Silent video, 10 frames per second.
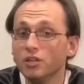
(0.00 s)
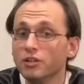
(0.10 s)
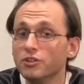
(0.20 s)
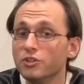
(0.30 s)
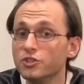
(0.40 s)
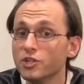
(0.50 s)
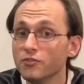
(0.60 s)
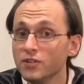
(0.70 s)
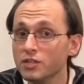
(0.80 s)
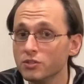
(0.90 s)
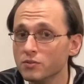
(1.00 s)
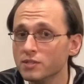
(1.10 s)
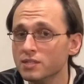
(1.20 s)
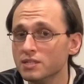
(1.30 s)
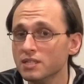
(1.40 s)
The Soviet Union
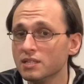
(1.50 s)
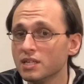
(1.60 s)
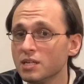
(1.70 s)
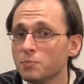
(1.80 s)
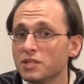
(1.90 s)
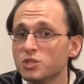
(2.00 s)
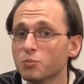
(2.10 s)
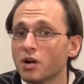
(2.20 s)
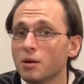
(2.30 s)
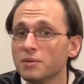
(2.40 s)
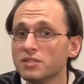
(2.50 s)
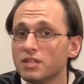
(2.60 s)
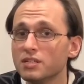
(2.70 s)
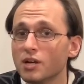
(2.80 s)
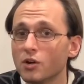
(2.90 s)
didn't keep its promise at
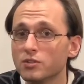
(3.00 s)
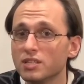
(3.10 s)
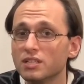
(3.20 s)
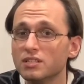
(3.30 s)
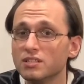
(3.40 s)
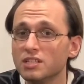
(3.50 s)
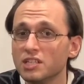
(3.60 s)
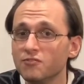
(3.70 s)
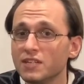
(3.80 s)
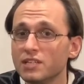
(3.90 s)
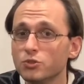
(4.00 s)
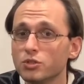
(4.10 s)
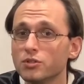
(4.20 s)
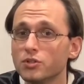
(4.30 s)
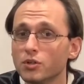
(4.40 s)
Yalta to give Eastern
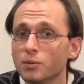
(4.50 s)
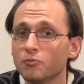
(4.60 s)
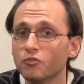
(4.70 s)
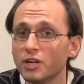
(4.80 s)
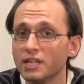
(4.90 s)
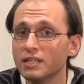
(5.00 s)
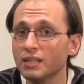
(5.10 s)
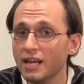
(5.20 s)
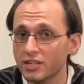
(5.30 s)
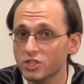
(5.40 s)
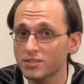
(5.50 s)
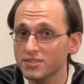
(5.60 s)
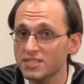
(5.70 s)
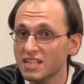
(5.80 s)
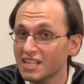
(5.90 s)
Europe free elections.
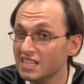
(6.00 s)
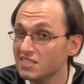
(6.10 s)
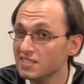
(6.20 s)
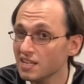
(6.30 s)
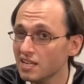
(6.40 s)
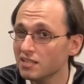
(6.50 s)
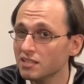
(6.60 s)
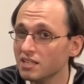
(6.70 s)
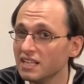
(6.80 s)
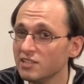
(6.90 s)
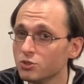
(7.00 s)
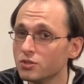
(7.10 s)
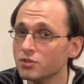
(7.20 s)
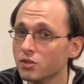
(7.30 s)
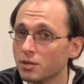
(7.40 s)
Instead, Eastern
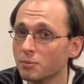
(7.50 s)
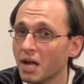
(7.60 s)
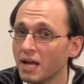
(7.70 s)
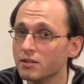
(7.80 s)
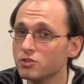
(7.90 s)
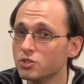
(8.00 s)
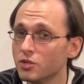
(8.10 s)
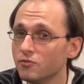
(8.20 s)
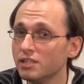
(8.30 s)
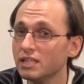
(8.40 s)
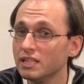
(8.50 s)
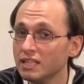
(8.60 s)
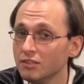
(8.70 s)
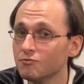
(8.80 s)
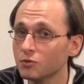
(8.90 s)
Europe got
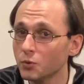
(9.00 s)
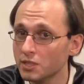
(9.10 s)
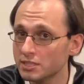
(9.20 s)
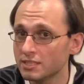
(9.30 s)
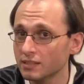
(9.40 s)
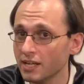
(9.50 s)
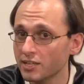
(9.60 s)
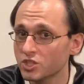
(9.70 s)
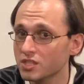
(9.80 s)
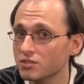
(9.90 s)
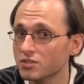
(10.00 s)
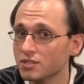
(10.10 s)
Soviet-influenced elections.